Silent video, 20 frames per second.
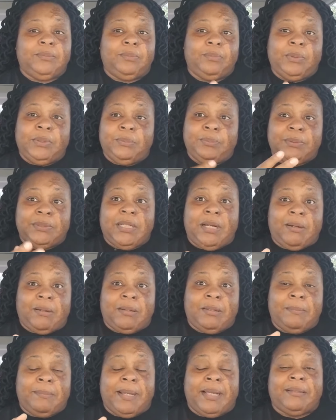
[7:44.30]
we were
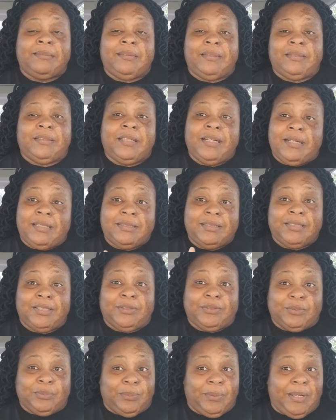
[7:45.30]
talking about the
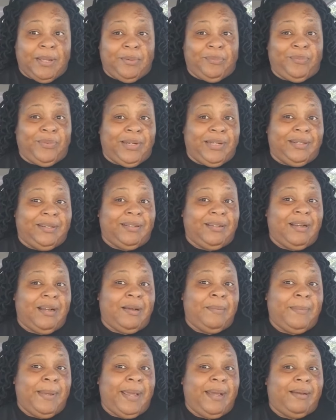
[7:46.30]
consoles were getting ready to
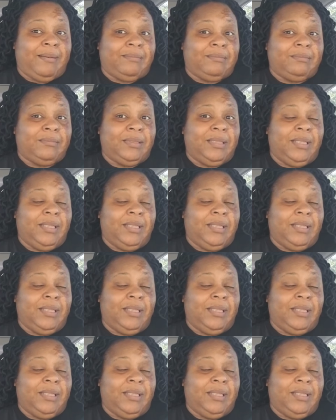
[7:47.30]
come out.